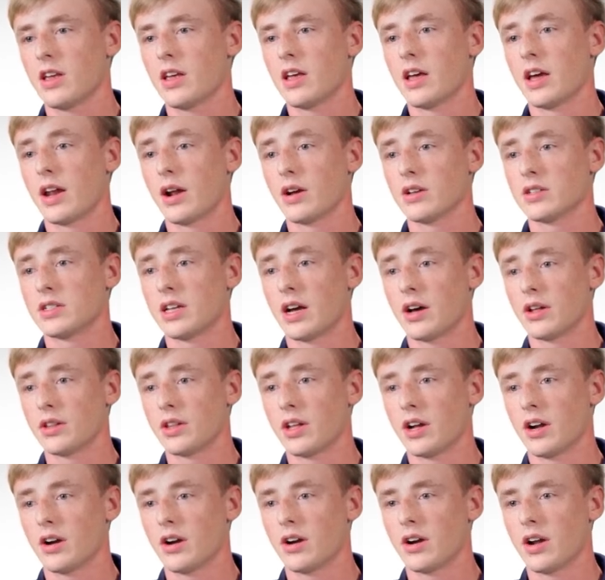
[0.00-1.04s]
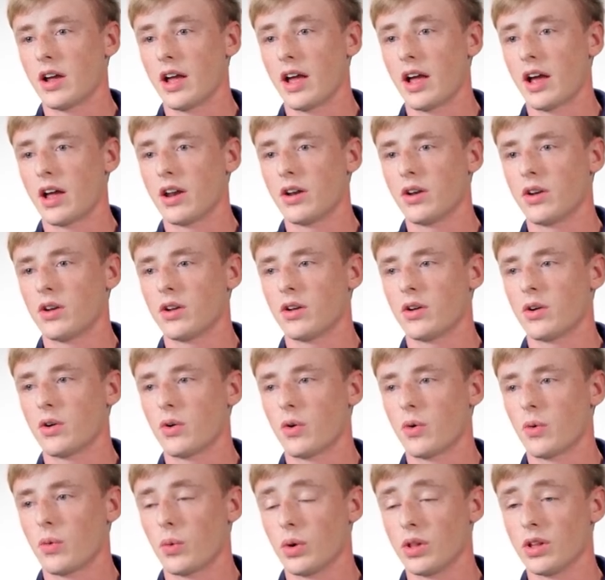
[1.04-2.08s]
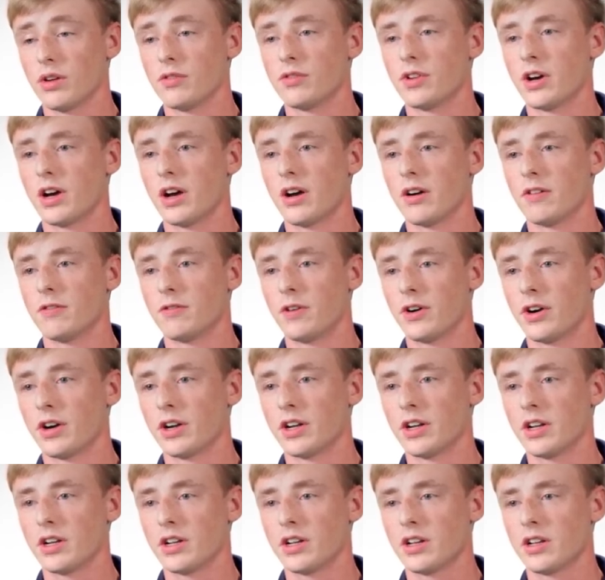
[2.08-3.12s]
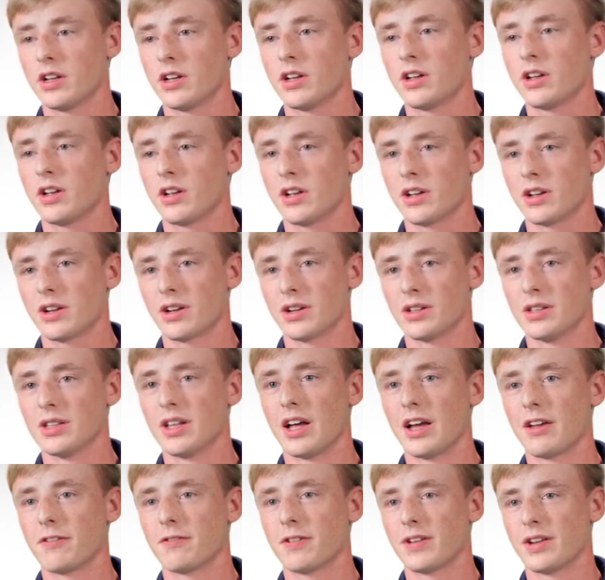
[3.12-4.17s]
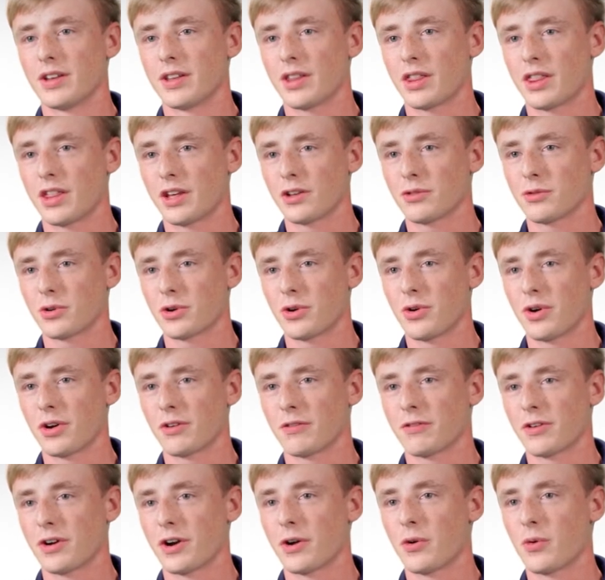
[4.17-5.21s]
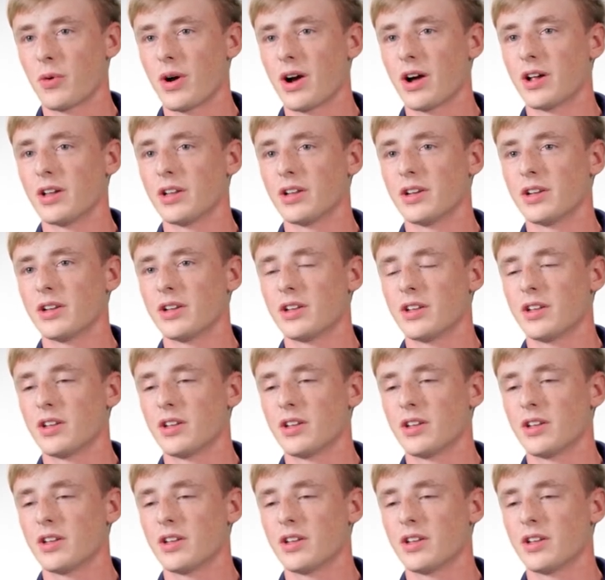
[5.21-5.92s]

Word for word: And I was down there, and we lived a very good life, and things were going very well. And